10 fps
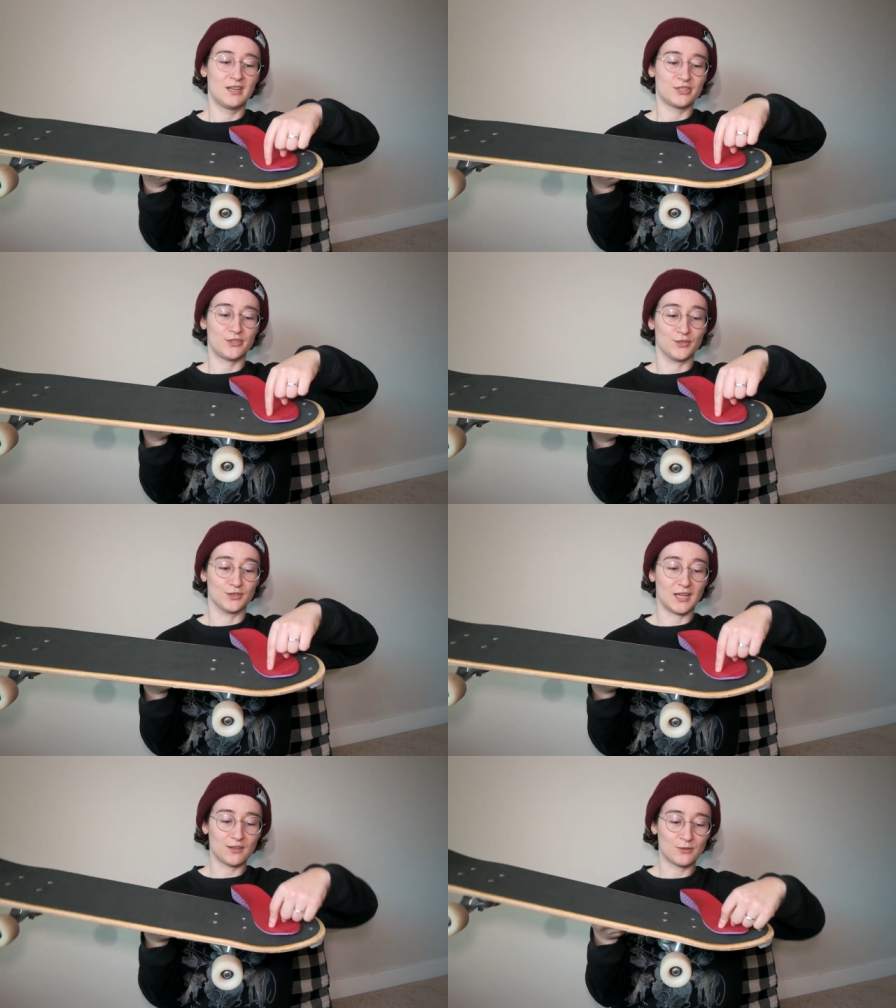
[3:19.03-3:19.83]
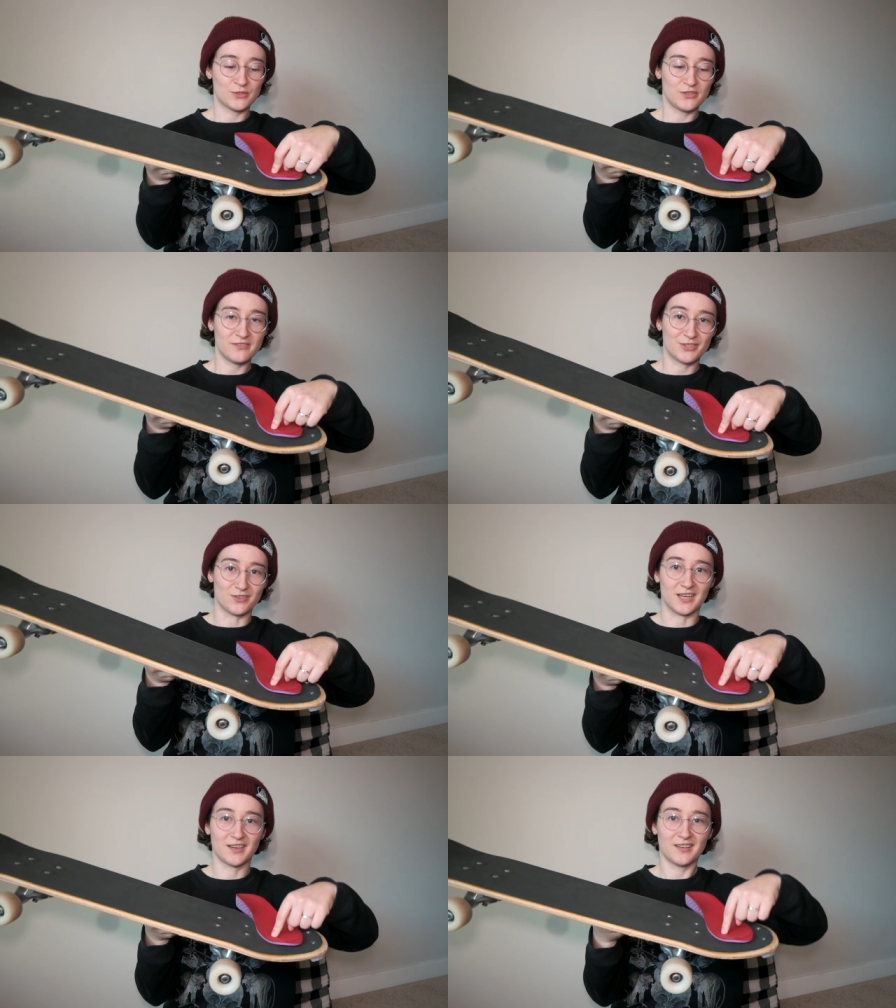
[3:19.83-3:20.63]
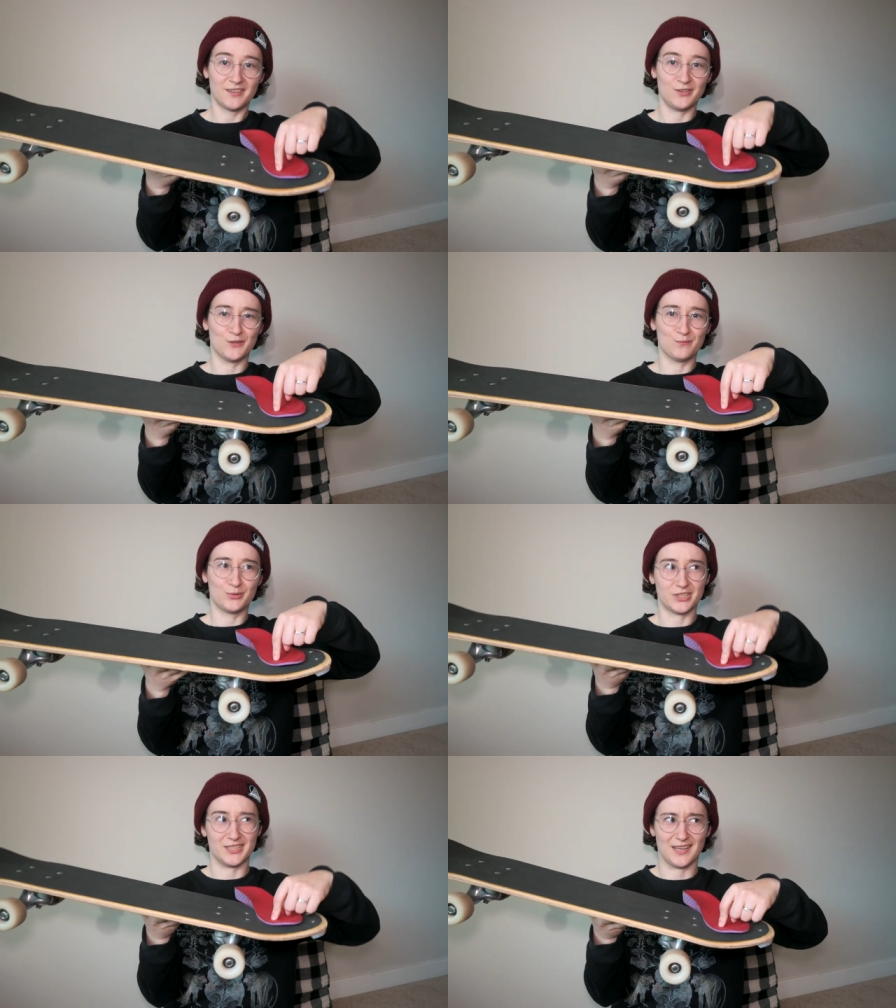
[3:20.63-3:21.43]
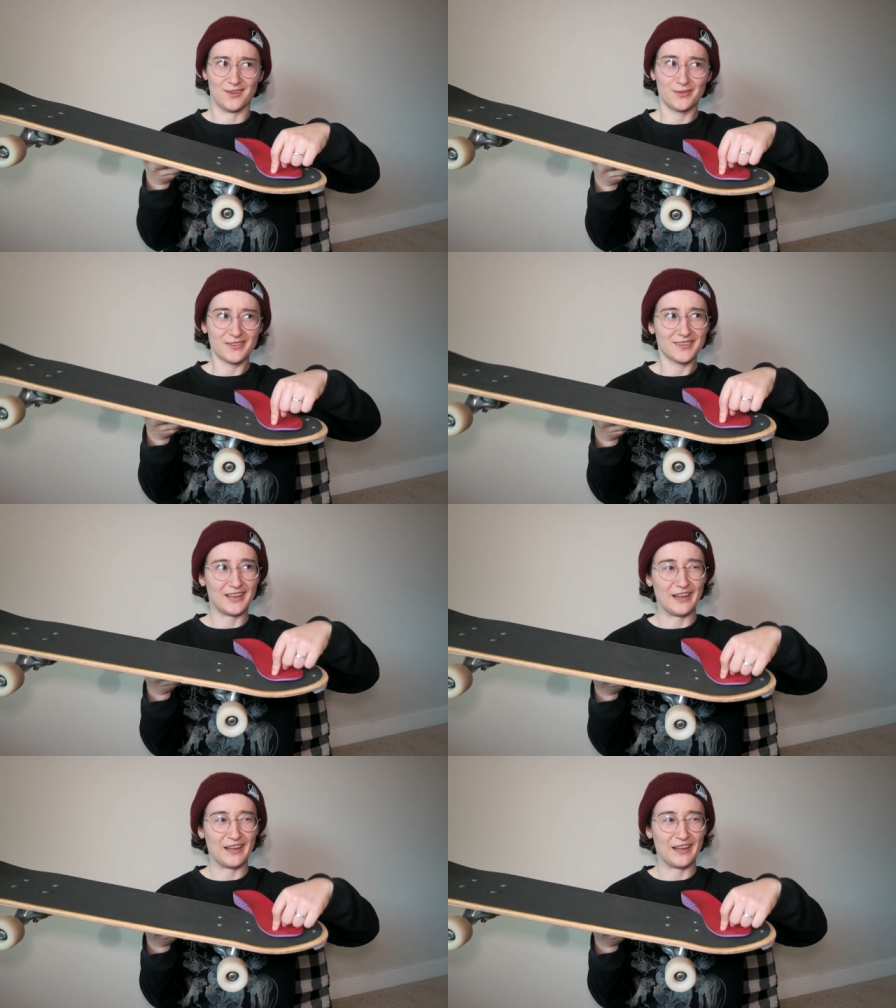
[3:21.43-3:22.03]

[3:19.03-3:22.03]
So you're a lot closer to the truck, you can push down,